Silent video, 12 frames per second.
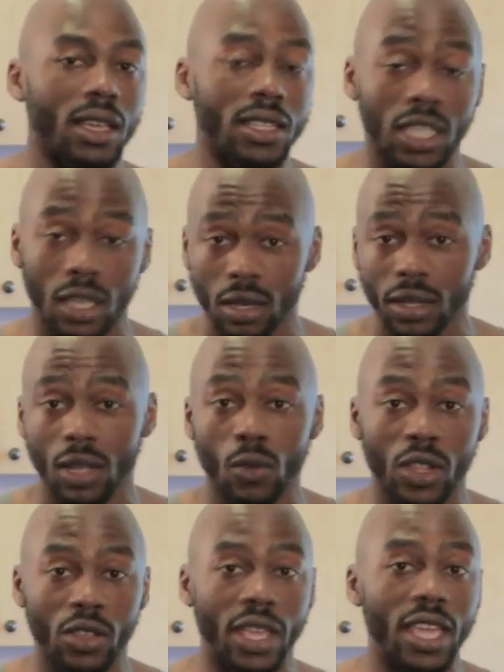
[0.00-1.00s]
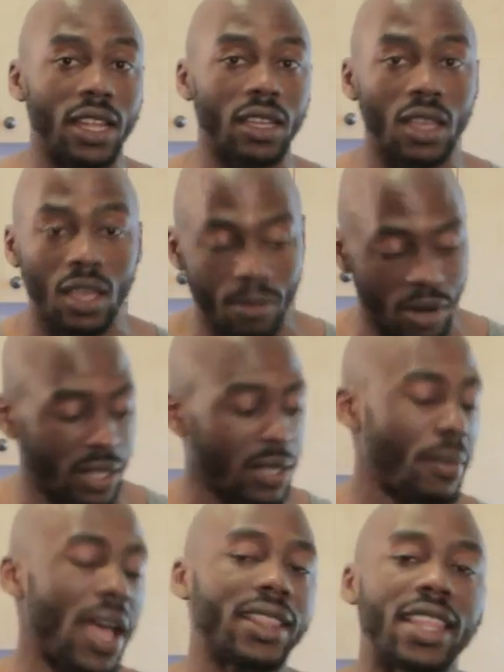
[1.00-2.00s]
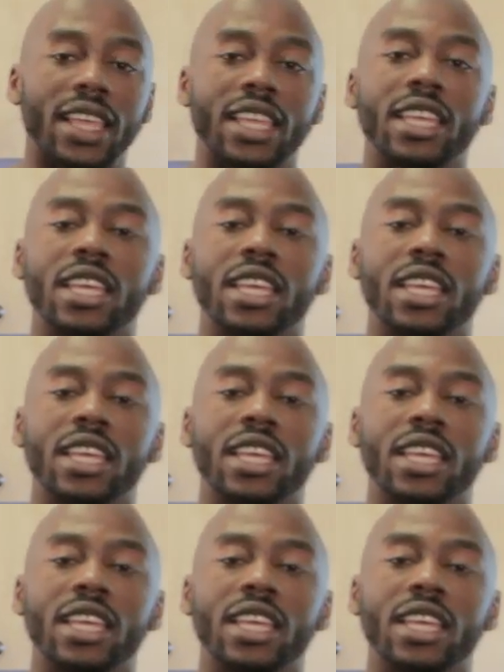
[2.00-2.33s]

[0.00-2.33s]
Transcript: It's a good thing while you're eating, but it's a bad thing.